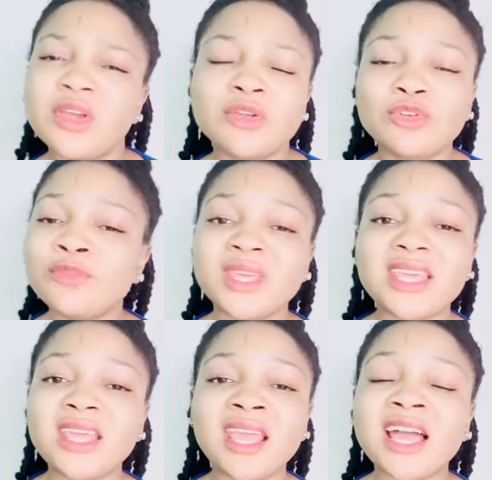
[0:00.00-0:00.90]
Don't be
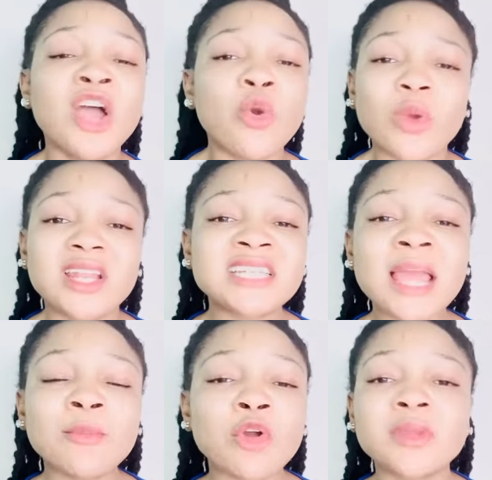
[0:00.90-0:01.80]
eager. When the
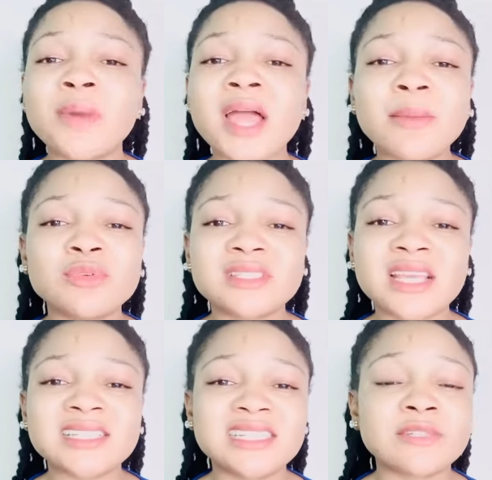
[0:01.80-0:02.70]
time comes, the Bible
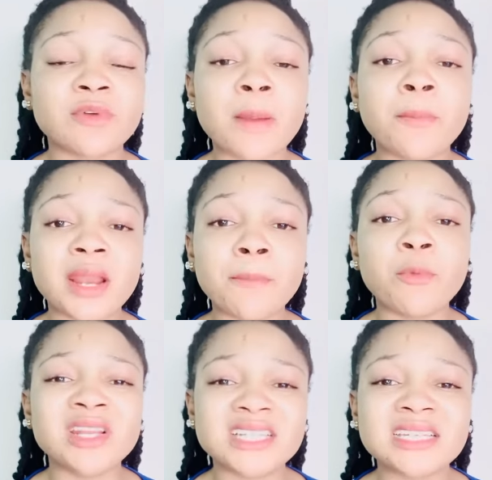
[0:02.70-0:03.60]
says it is for an
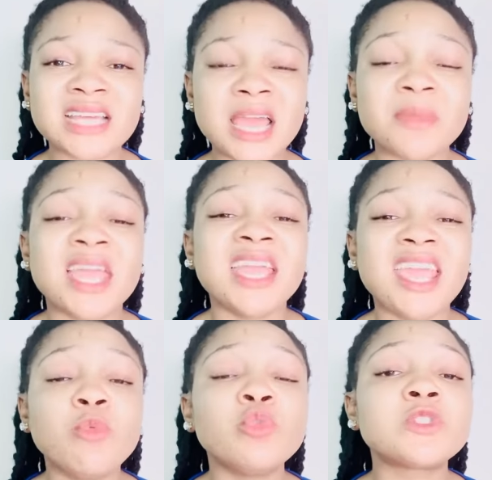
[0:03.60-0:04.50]
appointed time.
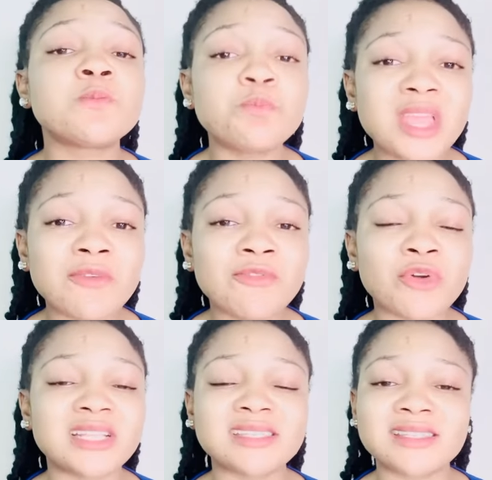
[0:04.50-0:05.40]
It will speak for
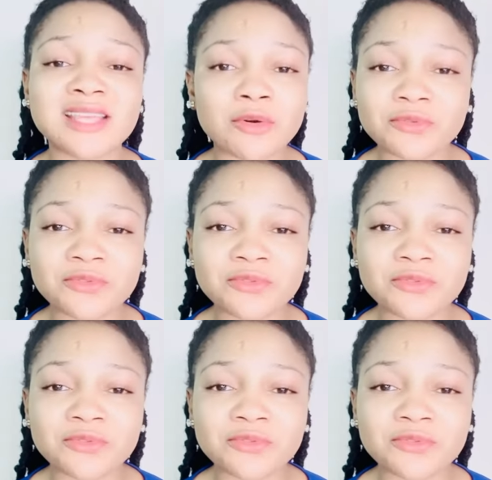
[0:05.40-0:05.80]
itself.